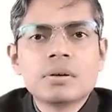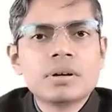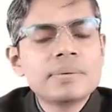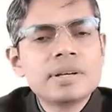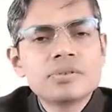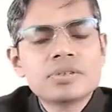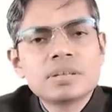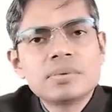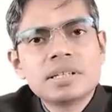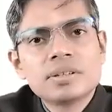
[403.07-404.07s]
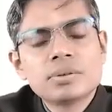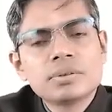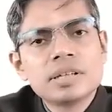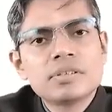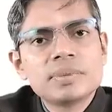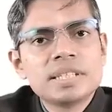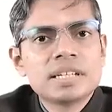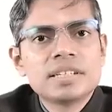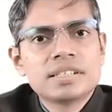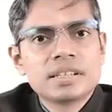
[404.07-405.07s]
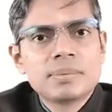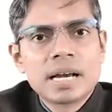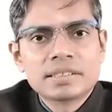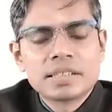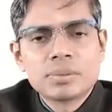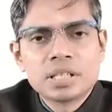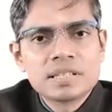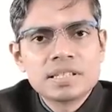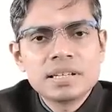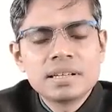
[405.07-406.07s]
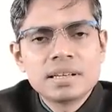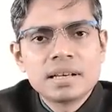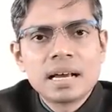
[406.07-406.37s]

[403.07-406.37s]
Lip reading: Whenever you stimulate, there will be generation of action potential,